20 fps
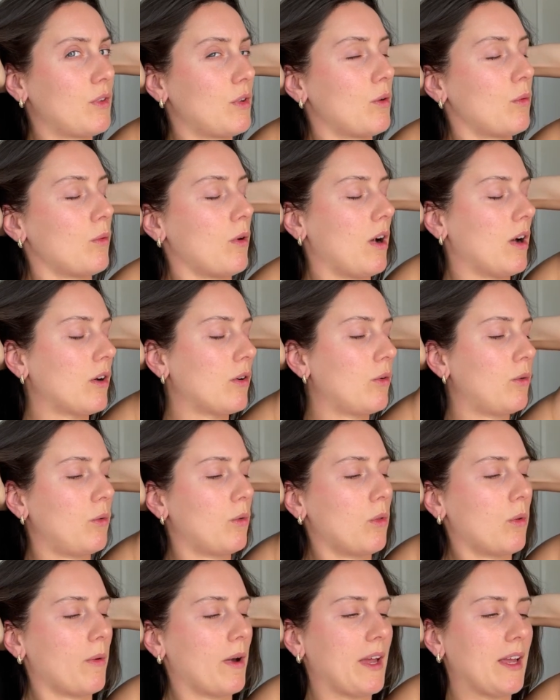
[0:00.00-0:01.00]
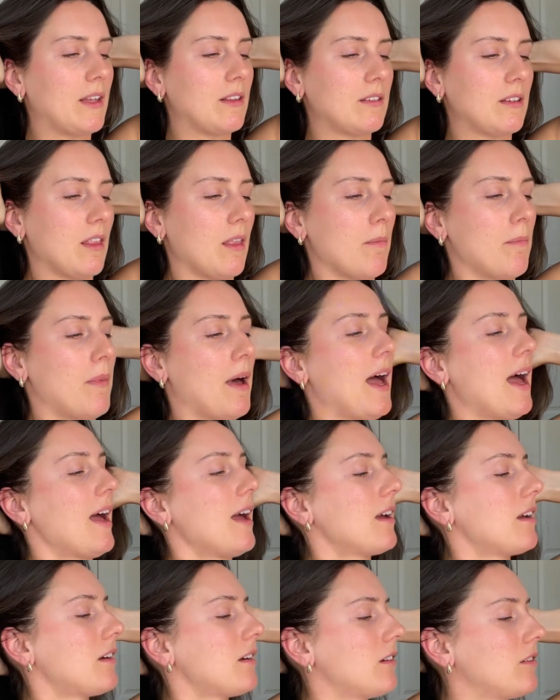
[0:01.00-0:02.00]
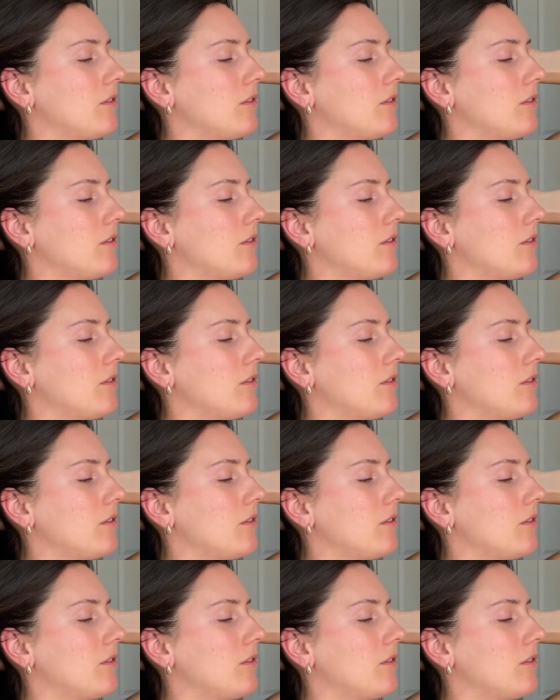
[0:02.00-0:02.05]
Work all the way into the back.